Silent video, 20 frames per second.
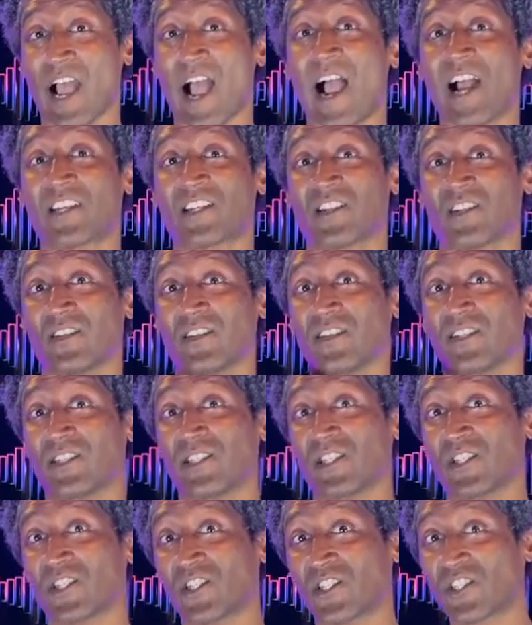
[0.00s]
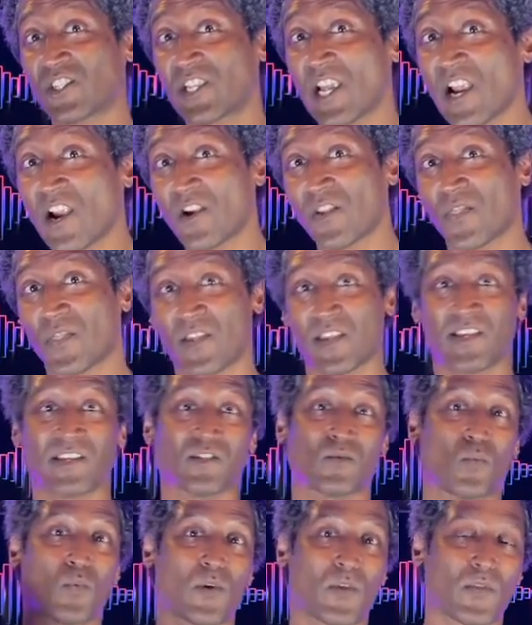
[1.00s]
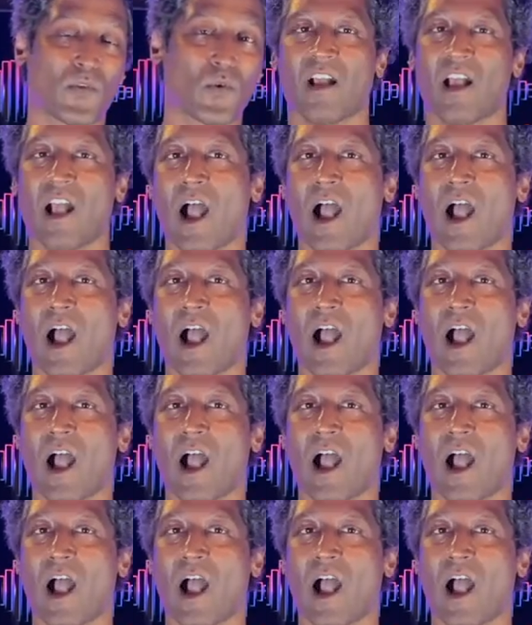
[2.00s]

actually to share things with you.